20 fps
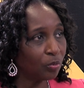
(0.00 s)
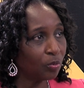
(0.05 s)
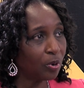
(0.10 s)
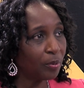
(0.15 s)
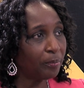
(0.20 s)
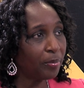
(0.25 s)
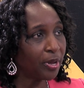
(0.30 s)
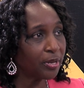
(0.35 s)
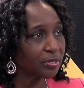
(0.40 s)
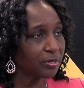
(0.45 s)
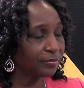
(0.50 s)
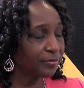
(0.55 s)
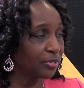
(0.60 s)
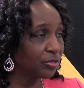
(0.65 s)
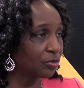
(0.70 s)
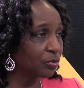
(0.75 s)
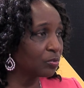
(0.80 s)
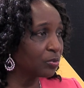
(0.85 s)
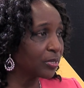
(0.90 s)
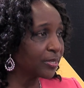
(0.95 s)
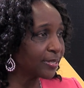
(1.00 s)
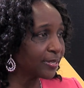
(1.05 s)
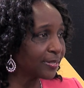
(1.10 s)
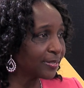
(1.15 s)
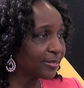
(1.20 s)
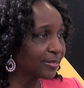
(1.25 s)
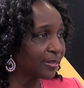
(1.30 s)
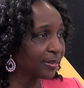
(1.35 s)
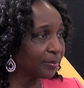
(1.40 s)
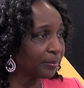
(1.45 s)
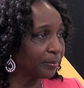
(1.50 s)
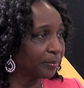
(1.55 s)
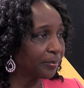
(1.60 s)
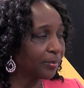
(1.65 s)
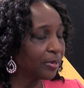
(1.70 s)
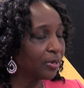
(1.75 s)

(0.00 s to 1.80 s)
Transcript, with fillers: who are part of the school system.